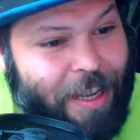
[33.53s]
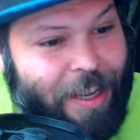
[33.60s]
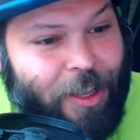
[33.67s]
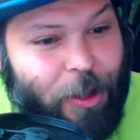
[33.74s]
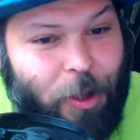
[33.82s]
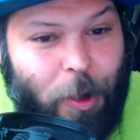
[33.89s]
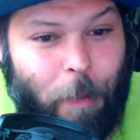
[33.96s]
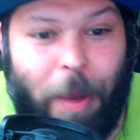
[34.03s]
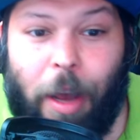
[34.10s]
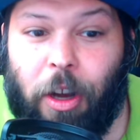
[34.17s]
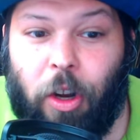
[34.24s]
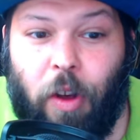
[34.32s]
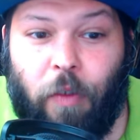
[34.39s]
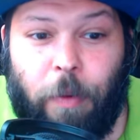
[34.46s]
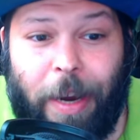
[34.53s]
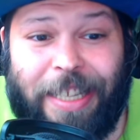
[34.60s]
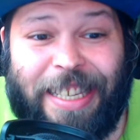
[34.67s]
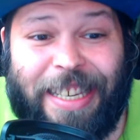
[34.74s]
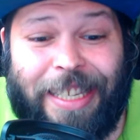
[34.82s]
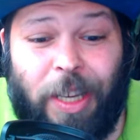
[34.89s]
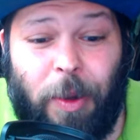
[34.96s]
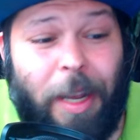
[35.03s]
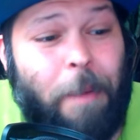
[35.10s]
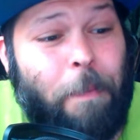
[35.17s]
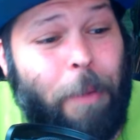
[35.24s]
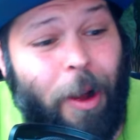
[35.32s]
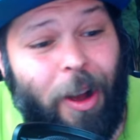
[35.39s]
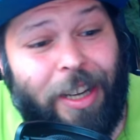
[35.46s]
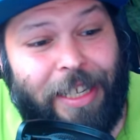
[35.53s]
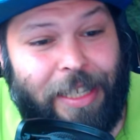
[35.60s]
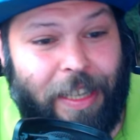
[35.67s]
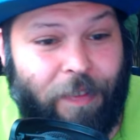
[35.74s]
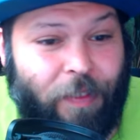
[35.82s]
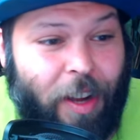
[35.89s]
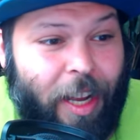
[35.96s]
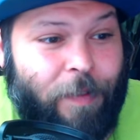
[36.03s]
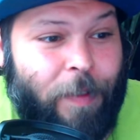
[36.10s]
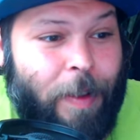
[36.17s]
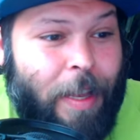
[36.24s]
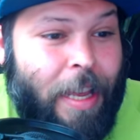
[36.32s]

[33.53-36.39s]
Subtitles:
You know me, I'm going to go for my Sicilian, pawn to c5.